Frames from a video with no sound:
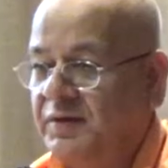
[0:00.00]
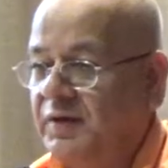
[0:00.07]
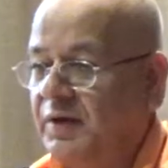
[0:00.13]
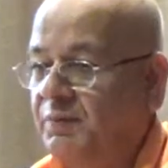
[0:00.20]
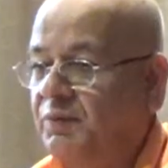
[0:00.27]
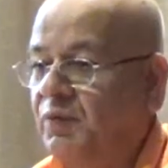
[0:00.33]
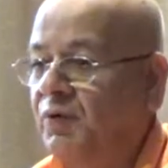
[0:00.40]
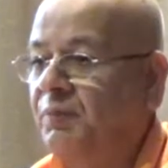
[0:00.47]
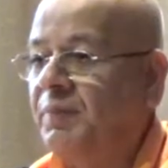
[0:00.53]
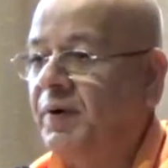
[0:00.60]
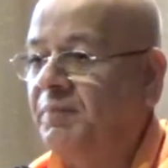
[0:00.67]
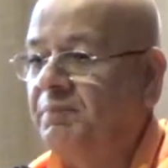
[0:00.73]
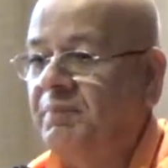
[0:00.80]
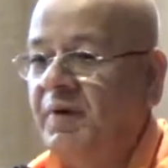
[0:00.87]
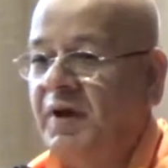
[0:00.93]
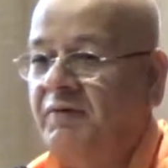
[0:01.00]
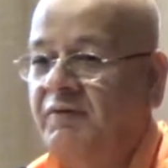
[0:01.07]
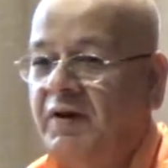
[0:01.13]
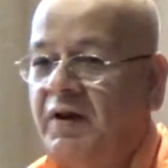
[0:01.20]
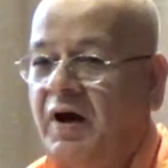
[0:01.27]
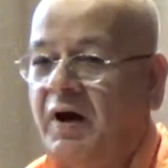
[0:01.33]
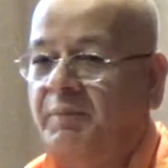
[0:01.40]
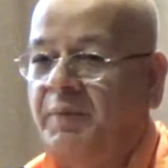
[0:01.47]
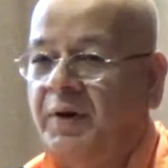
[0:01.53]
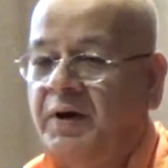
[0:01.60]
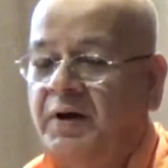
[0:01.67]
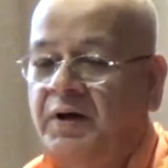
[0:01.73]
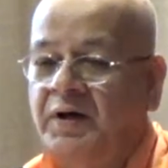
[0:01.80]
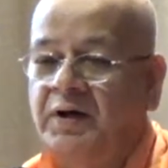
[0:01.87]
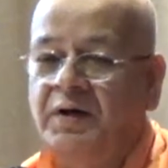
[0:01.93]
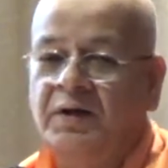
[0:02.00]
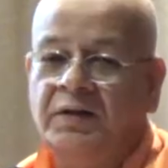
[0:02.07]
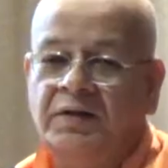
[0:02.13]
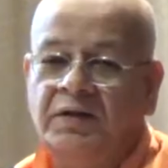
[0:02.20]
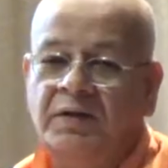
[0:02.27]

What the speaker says: Jivo Brahmaiva Naparaha.